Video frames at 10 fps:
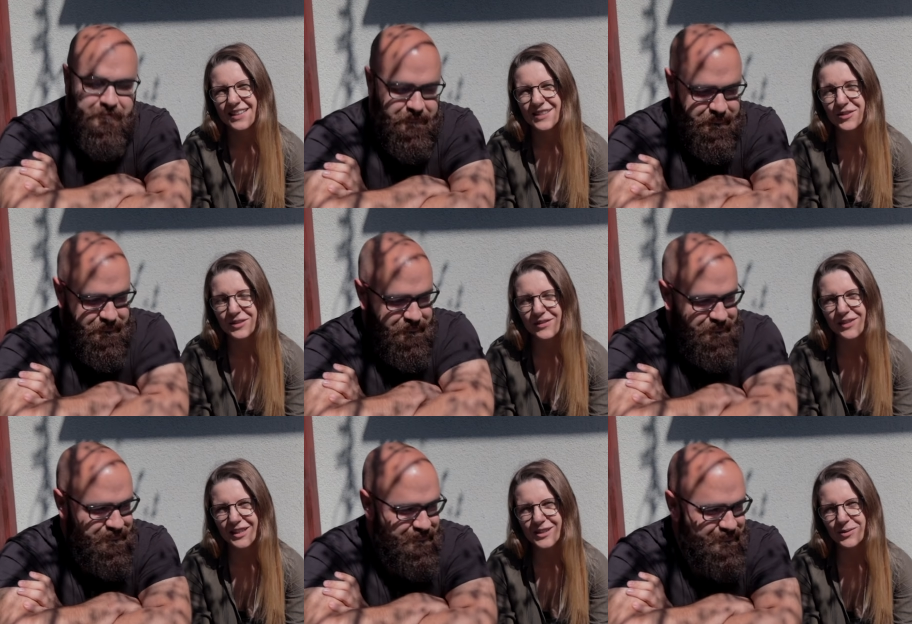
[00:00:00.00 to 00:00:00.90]
Speaker 1: So the
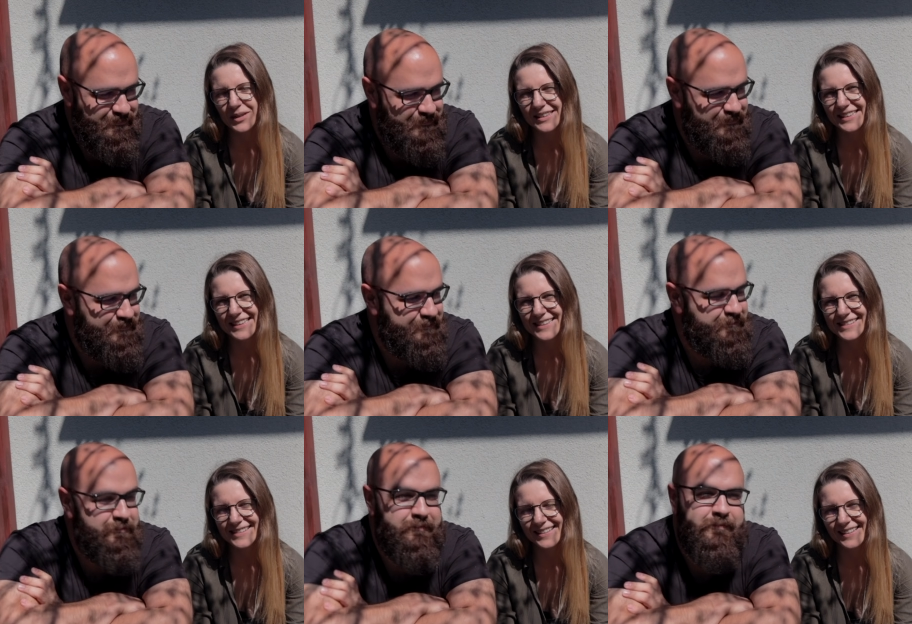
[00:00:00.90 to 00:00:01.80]
first one is
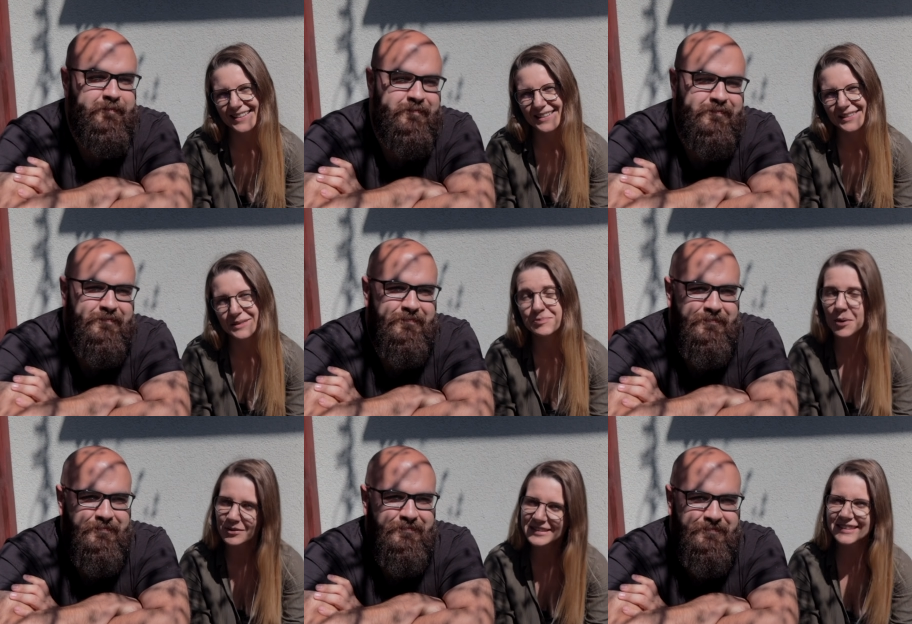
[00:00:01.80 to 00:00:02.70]
that
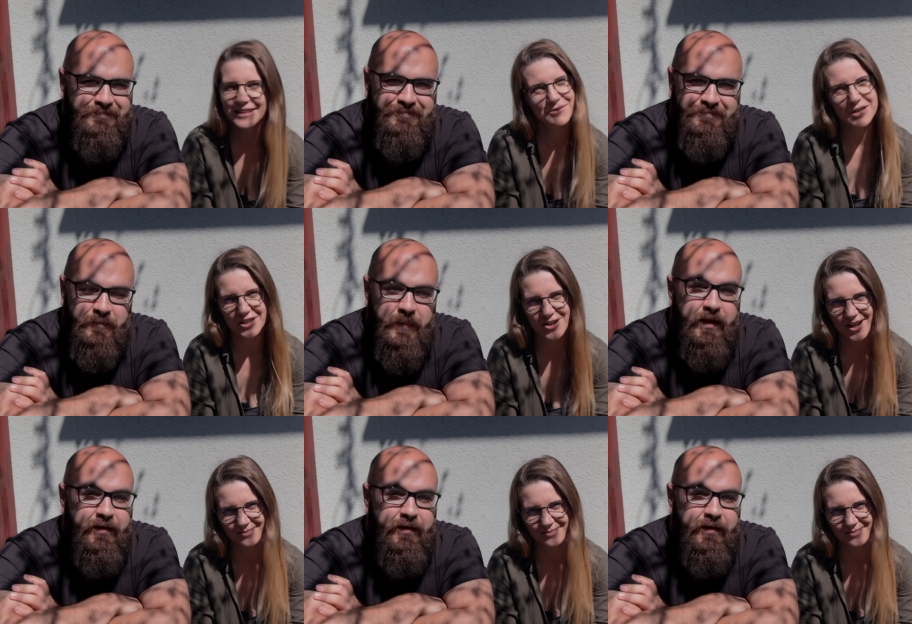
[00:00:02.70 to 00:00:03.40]
Poland is Russia.